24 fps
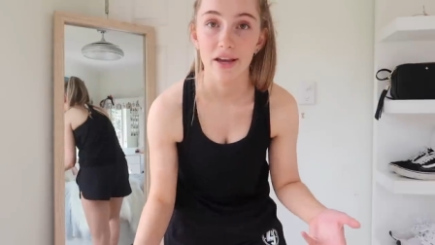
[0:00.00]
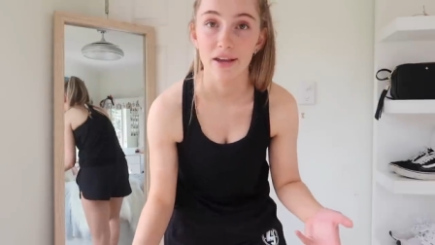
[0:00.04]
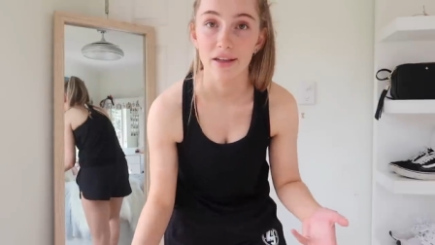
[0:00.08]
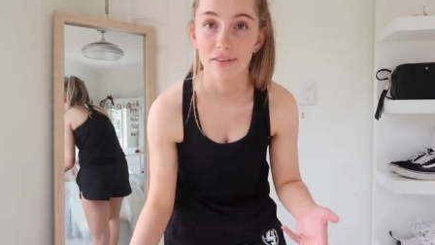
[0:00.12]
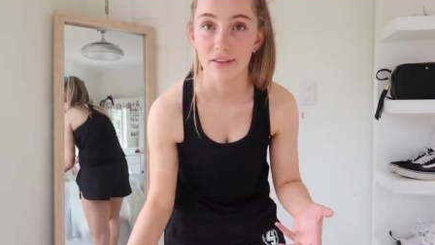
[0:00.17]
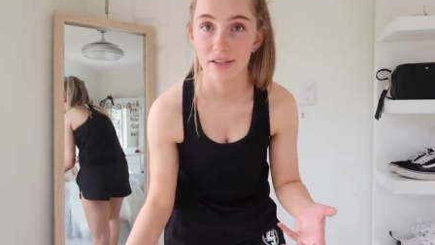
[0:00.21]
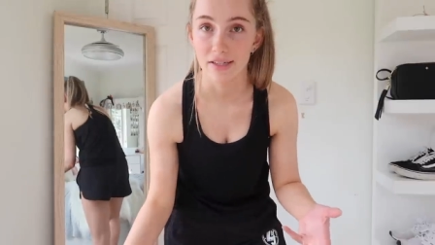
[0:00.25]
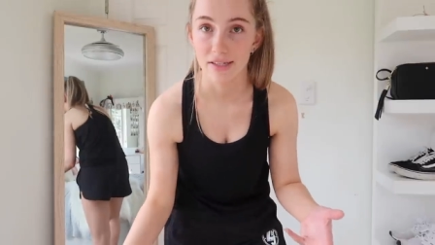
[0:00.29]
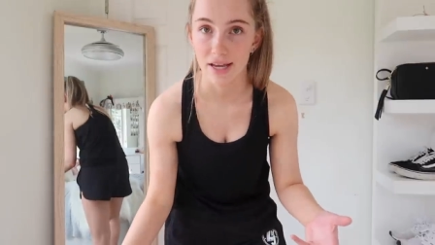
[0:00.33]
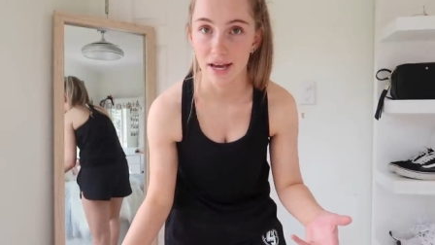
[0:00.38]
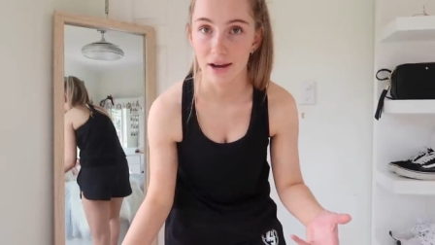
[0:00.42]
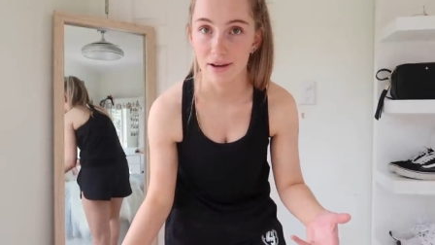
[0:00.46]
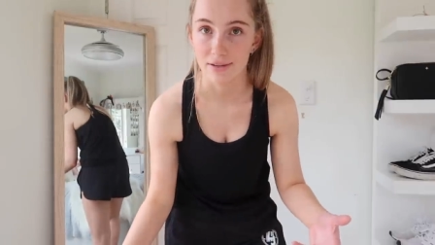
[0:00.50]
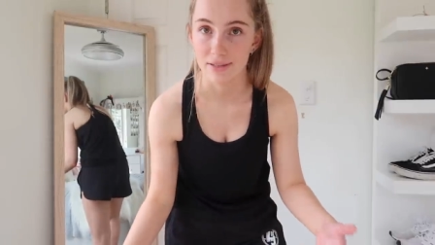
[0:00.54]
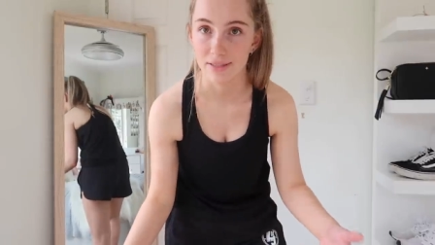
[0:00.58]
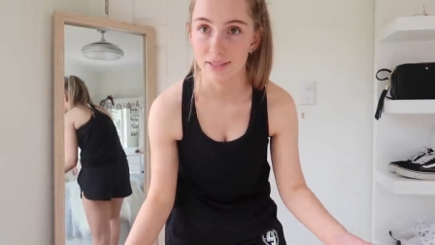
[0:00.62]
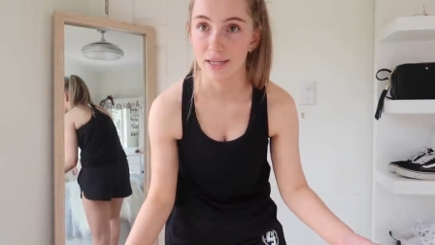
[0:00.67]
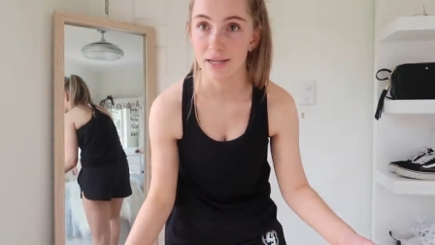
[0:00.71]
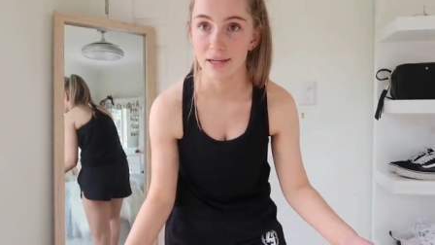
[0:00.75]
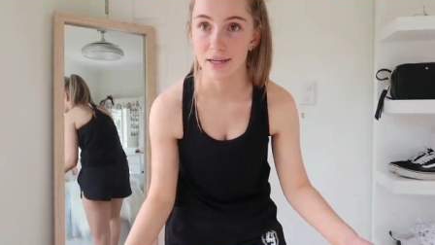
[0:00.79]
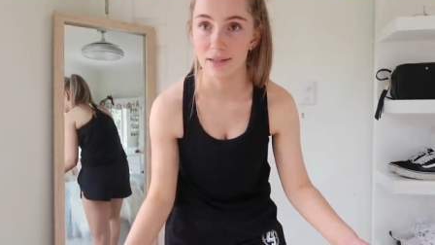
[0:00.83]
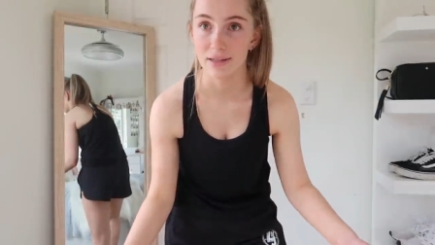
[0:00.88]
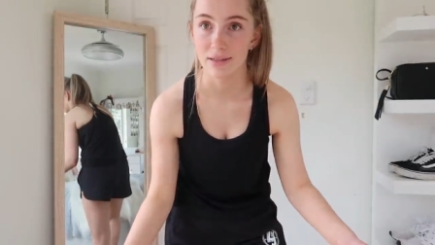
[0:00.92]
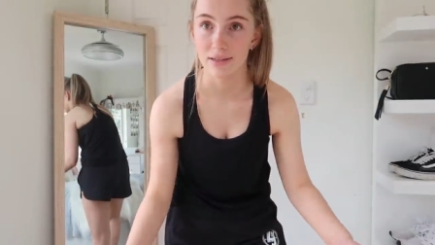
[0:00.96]
in this house
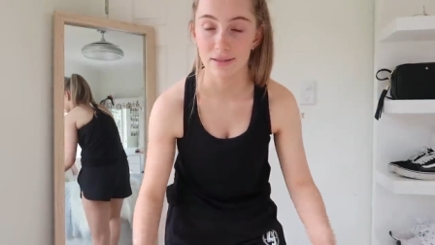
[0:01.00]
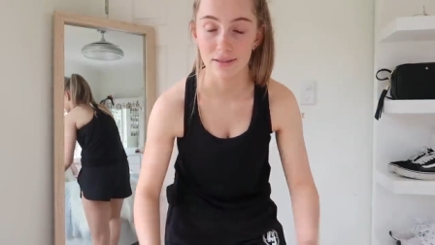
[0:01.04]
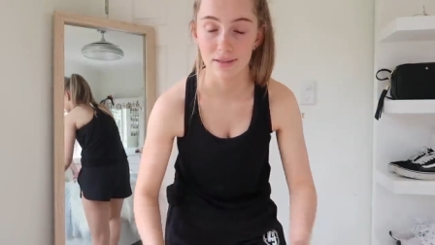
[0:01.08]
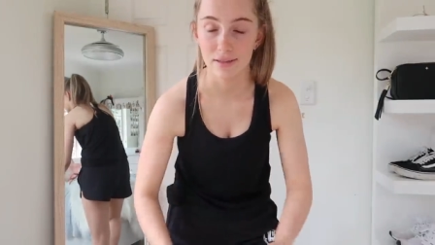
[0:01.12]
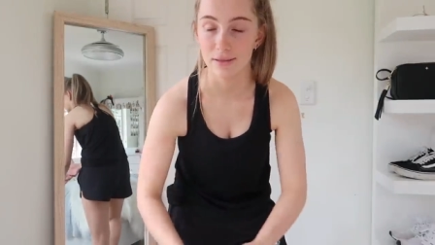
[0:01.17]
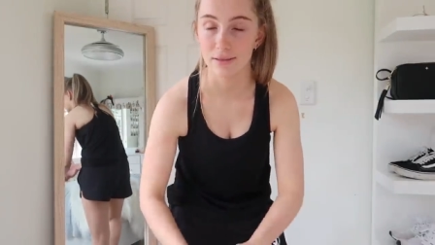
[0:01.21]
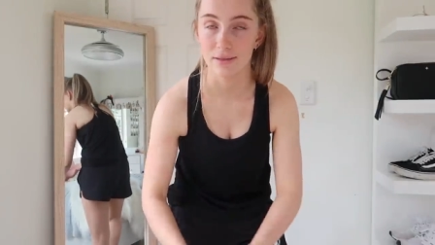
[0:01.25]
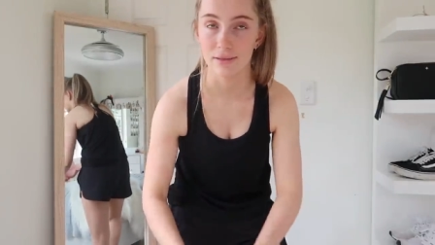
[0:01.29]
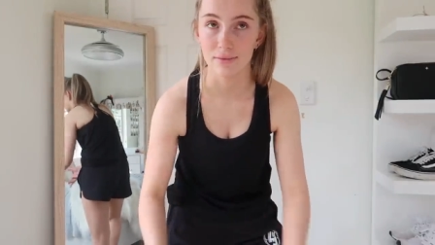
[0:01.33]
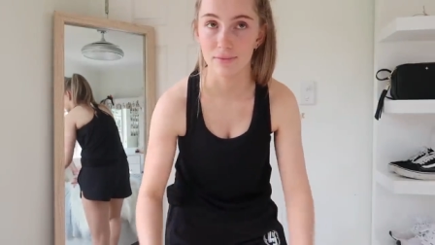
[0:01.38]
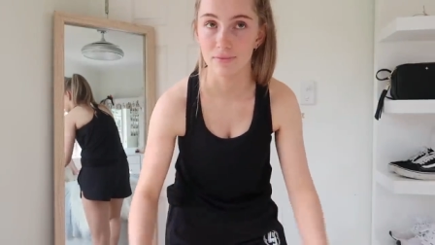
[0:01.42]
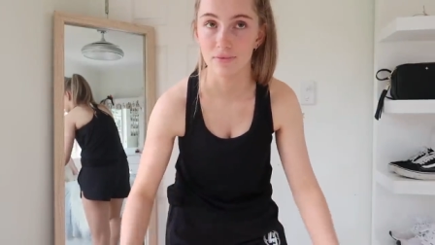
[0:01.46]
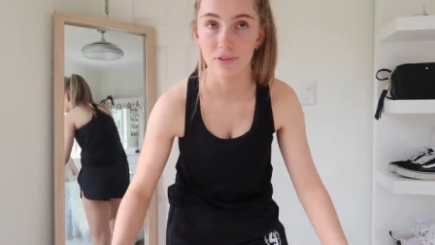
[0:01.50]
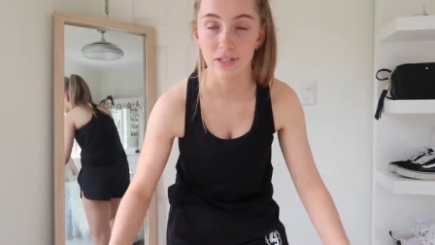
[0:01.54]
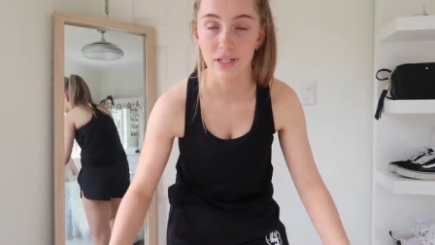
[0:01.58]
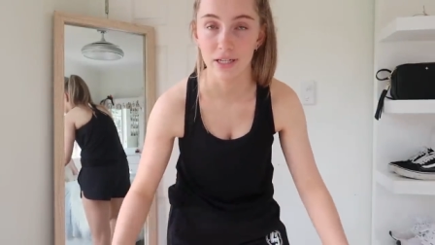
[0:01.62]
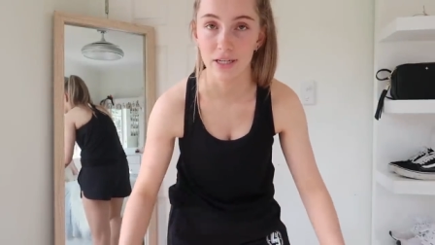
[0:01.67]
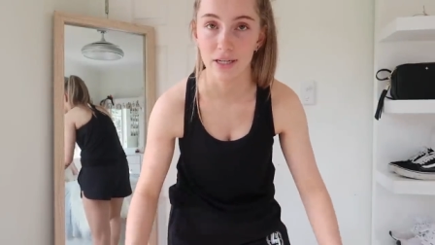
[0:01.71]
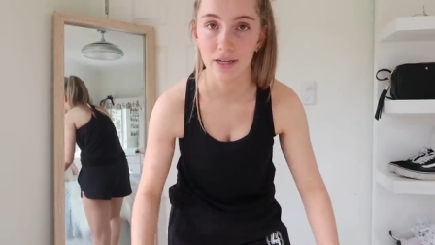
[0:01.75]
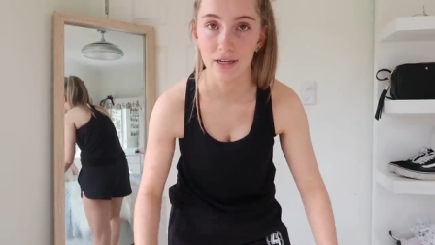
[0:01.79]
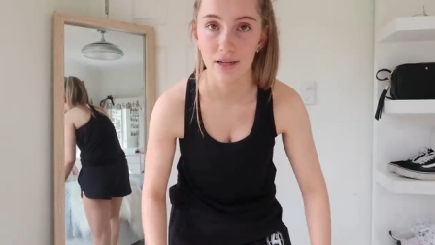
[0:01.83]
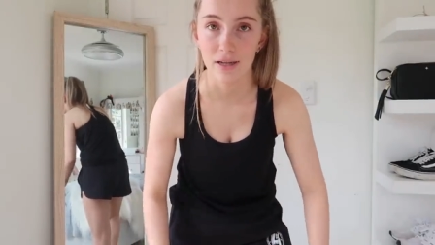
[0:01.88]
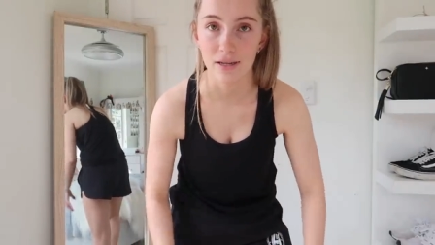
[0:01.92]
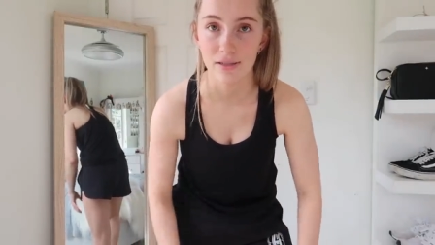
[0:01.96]
to eat. It is
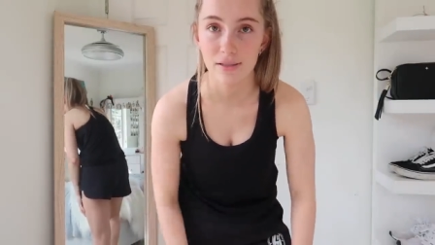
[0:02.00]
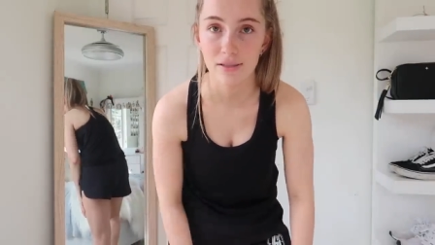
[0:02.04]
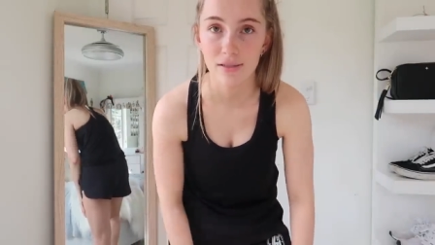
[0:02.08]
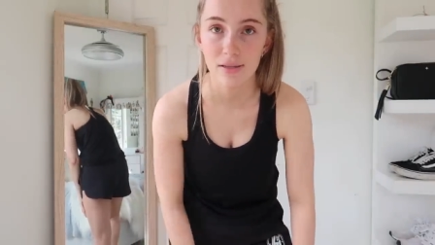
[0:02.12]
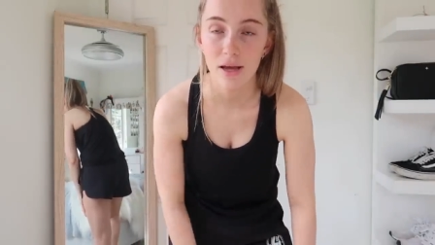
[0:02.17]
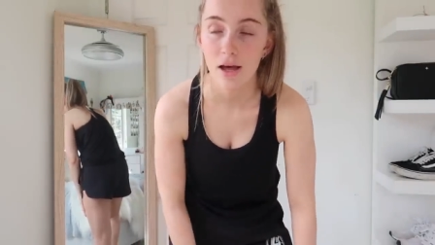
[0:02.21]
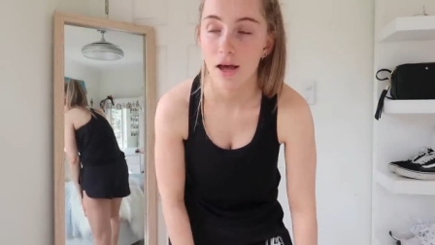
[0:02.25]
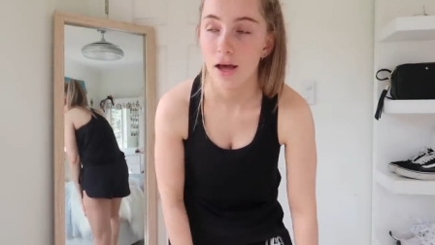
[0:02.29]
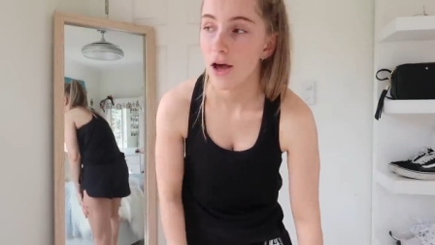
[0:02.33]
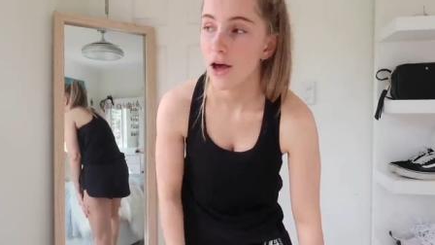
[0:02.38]
ridiculous.